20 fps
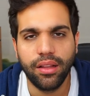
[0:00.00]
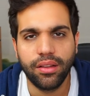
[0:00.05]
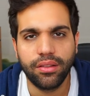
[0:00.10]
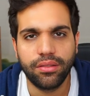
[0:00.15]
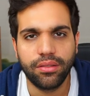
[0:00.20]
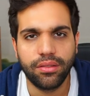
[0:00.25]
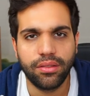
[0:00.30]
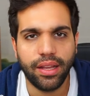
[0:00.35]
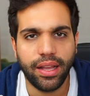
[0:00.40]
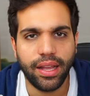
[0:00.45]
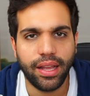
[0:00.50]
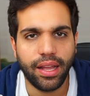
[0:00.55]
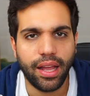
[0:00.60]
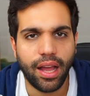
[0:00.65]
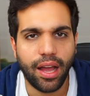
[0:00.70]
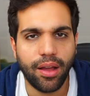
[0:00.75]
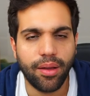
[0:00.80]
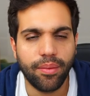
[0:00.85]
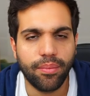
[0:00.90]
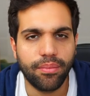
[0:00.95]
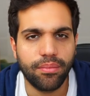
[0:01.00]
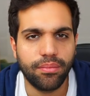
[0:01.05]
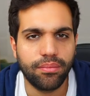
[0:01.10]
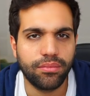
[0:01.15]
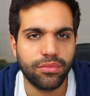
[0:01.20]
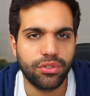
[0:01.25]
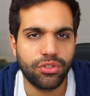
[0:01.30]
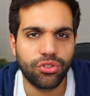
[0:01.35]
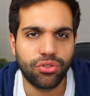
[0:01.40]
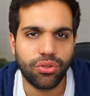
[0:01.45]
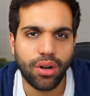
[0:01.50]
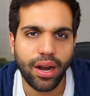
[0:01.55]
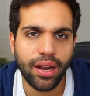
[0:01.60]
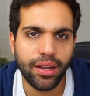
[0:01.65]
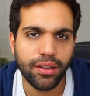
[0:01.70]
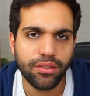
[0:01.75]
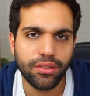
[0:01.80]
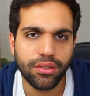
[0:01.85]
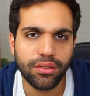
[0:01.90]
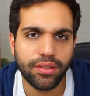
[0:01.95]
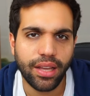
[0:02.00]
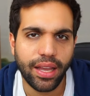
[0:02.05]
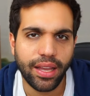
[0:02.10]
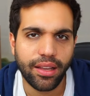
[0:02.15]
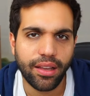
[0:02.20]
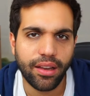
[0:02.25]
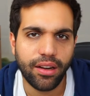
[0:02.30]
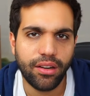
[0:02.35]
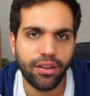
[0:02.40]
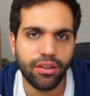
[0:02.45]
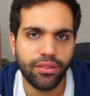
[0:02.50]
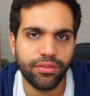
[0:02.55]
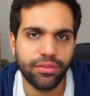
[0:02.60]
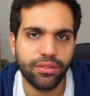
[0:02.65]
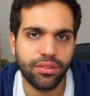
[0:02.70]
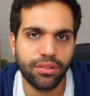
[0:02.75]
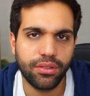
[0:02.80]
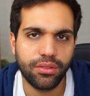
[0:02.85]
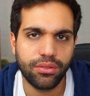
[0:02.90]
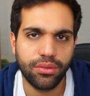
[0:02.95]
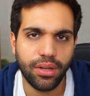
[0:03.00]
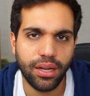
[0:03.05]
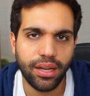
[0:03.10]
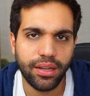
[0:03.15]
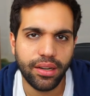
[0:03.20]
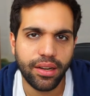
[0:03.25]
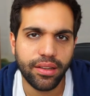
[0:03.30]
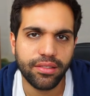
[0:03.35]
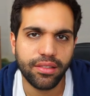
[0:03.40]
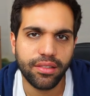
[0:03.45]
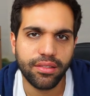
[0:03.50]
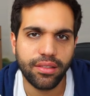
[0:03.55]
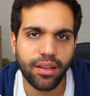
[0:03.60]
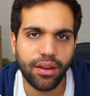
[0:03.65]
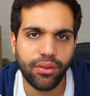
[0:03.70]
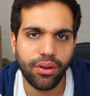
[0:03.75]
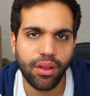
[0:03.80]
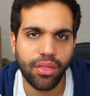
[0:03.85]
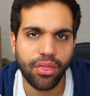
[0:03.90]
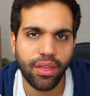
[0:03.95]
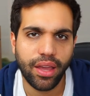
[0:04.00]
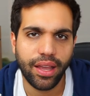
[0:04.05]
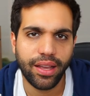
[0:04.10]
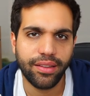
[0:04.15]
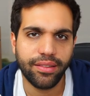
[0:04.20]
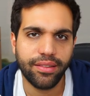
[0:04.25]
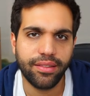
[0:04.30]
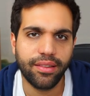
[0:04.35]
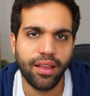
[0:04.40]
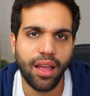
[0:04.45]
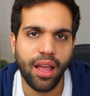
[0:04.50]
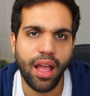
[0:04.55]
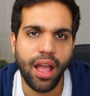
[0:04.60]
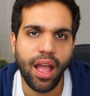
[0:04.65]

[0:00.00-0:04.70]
Today I'm trying to take care of the really necessary things,